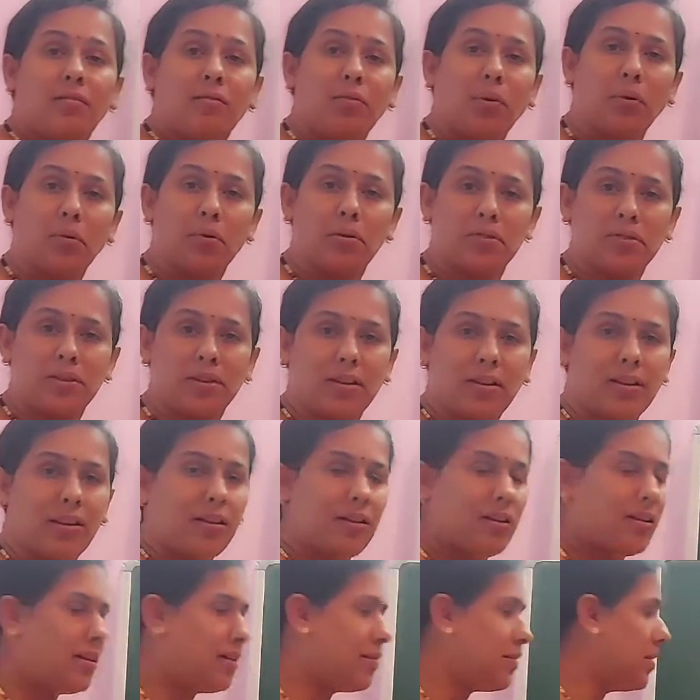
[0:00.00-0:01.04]
fourth shell.
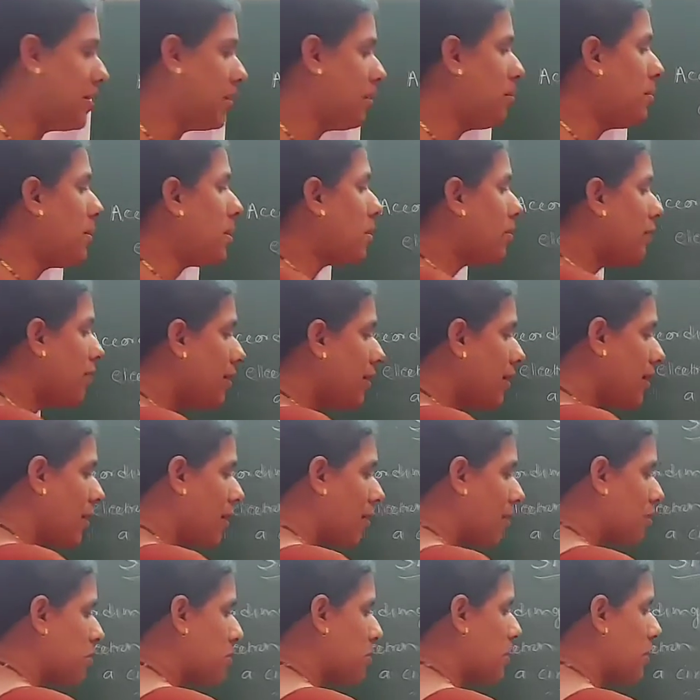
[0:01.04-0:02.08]
The number of
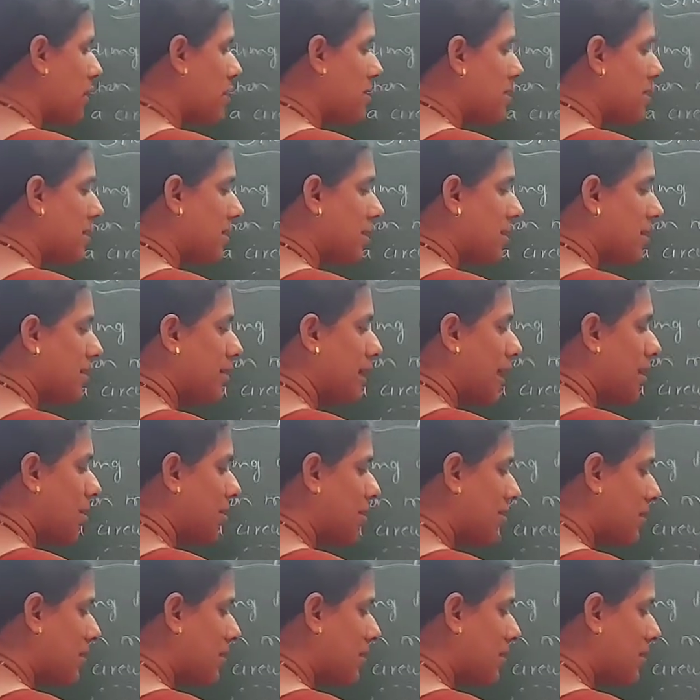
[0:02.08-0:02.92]
electrons present in that